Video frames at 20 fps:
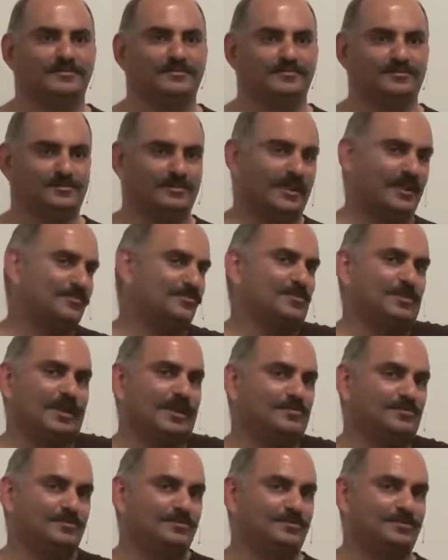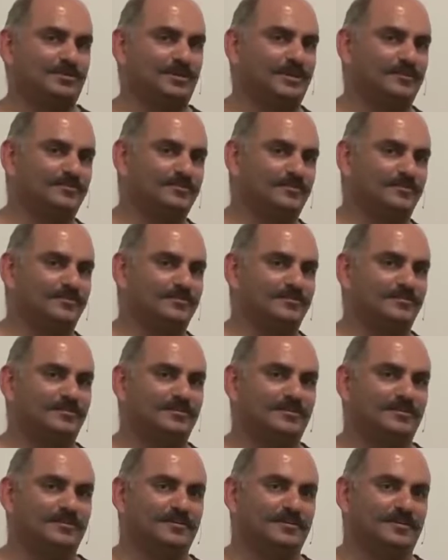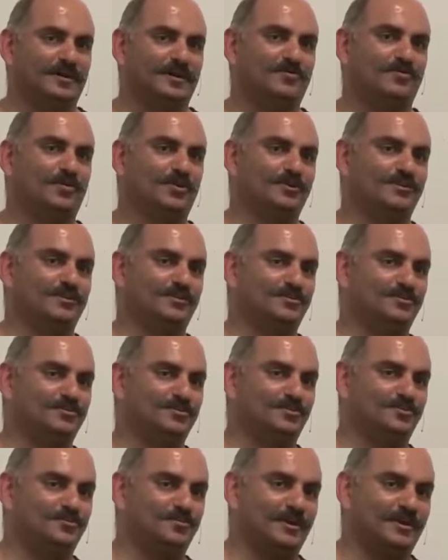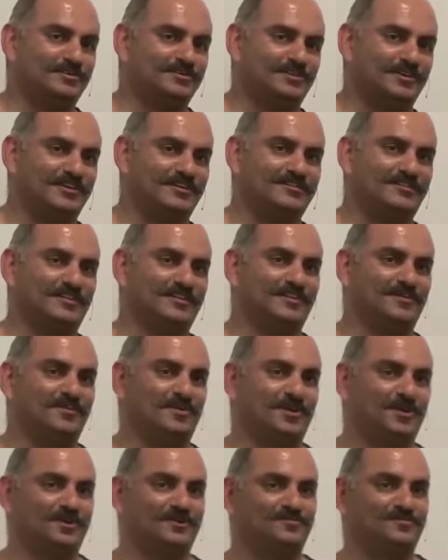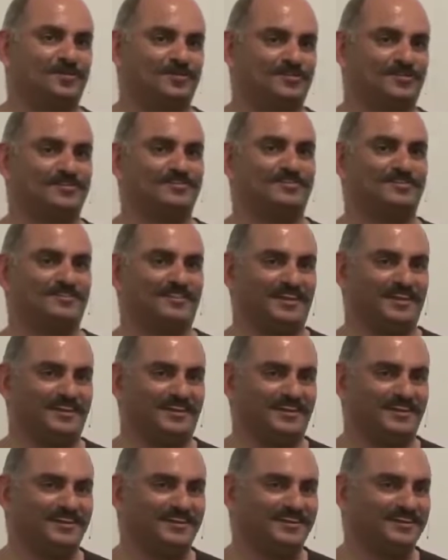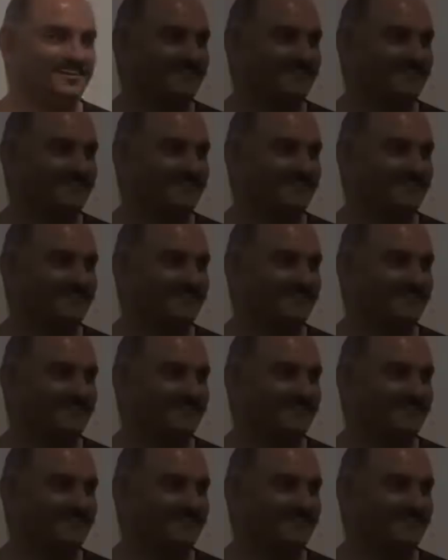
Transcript: So that's what I would suggest is avoid the use of spreadsheets and avoid precision thinking.